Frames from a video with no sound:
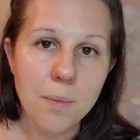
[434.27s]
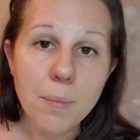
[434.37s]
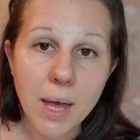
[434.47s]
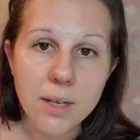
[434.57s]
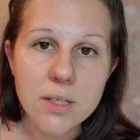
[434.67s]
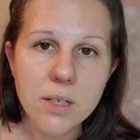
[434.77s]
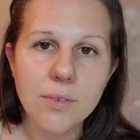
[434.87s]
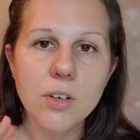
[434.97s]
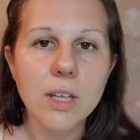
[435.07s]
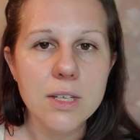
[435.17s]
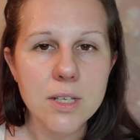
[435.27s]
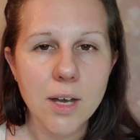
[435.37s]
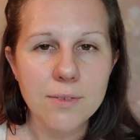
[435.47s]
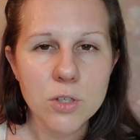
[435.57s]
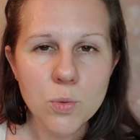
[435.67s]
But if you're
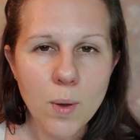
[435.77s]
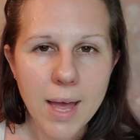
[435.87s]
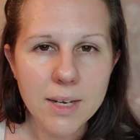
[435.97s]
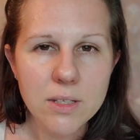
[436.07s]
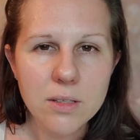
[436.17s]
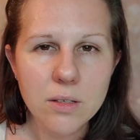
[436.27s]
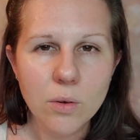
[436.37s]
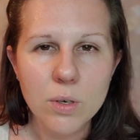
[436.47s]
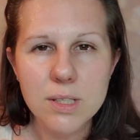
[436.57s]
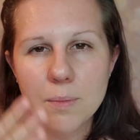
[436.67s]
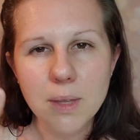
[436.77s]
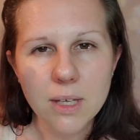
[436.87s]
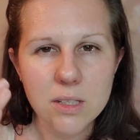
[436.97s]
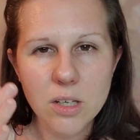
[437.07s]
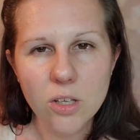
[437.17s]
cleansing off sweat or something
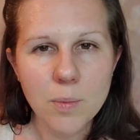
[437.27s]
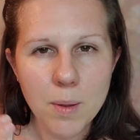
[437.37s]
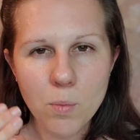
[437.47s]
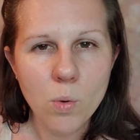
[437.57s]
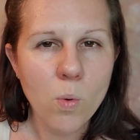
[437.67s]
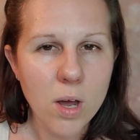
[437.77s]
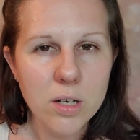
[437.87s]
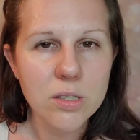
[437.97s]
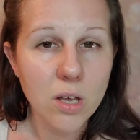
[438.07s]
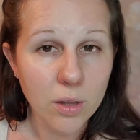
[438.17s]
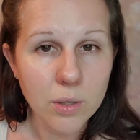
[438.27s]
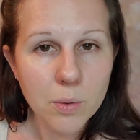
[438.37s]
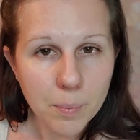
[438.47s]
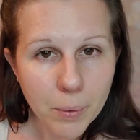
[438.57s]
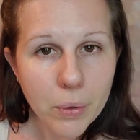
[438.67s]
that's a little bit more water
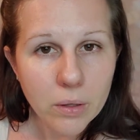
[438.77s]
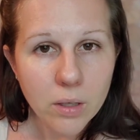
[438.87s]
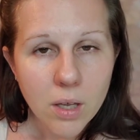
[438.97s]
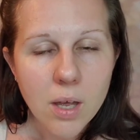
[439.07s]
soluble,